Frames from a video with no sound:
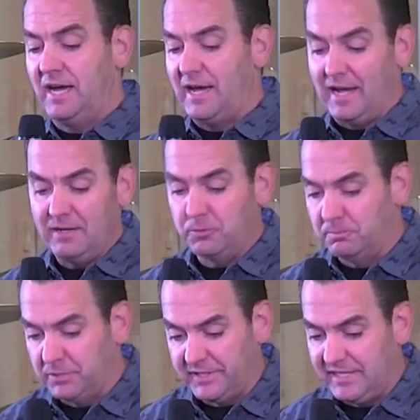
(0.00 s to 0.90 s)
I
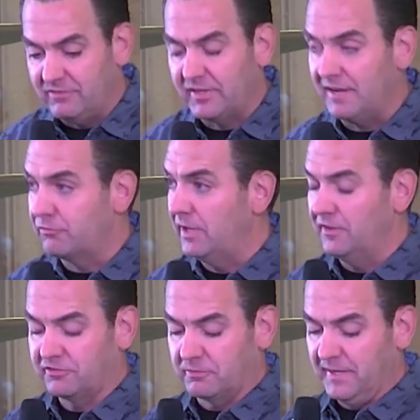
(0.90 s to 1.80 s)
believe, and I've
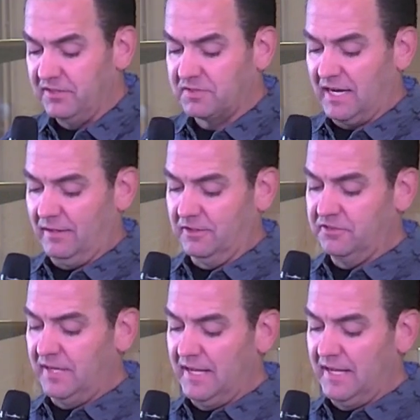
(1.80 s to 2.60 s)
read this from many scholars,